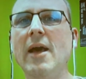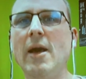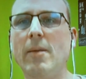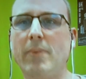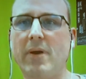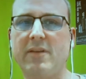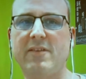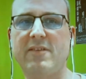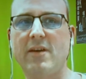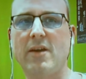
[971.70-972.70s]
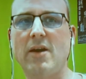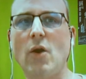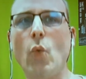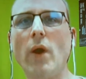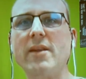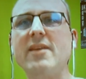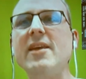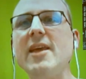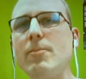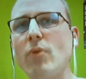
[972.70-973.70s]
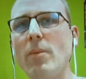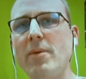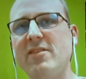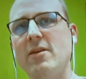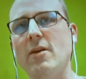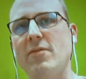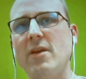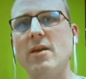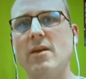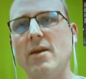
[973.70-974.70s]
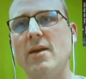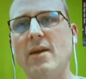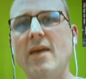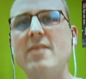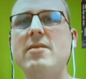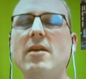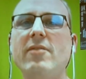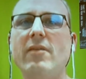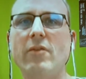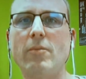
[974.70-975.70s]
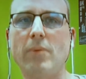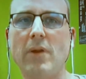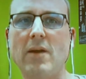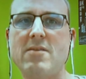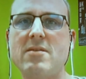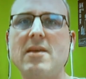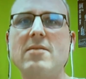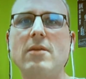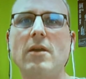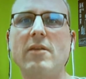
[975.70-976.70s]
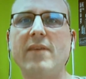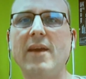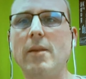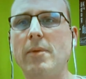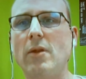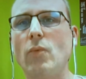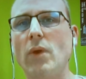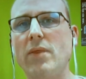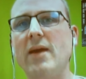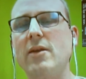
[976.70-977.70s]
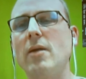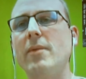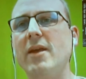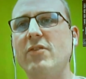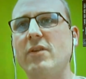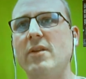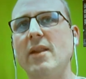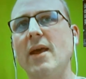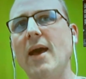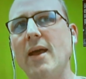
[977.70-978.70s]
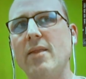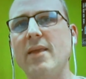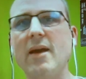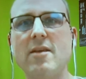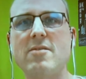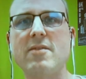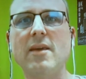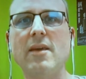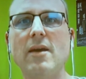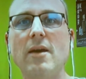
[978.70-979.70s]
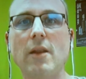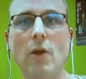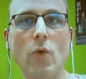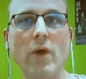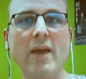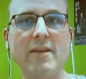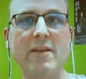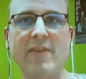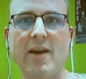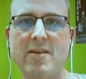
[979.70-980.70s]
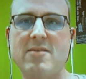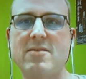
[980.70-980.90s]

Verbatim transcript: But uh, one key property of the uh, ACA 500 Plus is not available with that combination, and that is the uh, cloaking device.